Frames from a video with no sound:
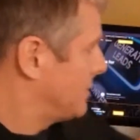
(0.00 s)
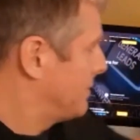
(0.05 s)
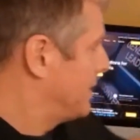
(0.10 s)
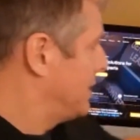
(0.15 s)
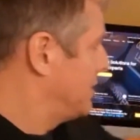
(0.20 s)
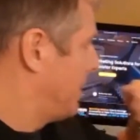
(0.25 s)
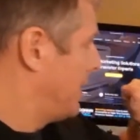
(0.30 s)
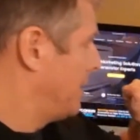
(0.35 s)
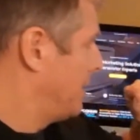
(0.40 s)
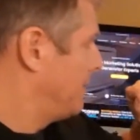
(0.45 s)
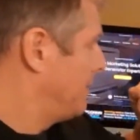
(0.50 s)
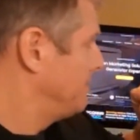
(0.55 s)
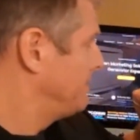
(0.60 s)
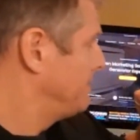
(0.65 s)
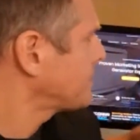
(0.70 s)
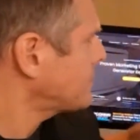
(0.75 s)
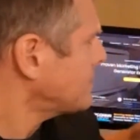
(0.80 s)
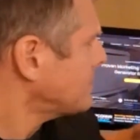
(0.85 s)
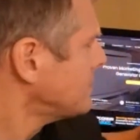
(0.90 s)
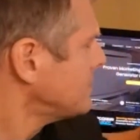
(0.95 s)
of these, but
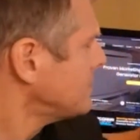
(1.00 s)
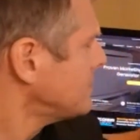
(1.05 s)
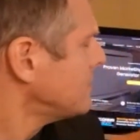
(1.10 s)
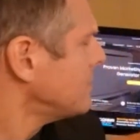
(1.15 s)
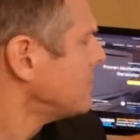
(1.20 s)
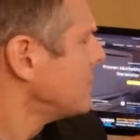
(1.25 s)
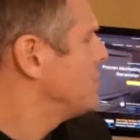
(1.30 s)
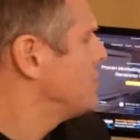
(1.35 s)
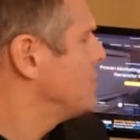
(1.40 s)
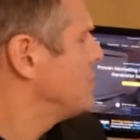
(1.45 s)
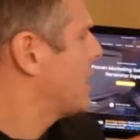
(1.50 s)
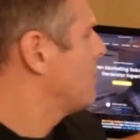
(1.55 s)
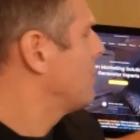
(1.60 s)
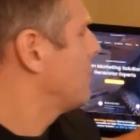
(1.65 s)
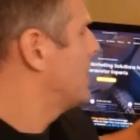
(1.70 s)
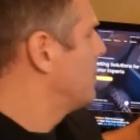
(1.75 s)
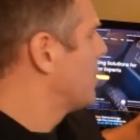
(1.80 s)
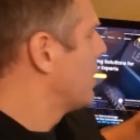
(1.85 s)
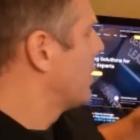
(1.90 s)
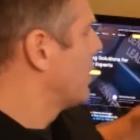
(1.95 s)
general
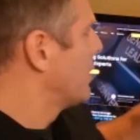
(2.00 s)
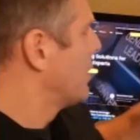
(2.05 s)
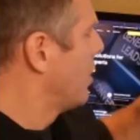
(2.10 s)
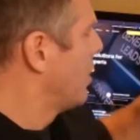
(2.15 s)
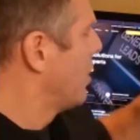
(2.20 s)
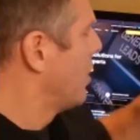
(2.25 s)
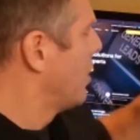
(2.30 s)
keywords: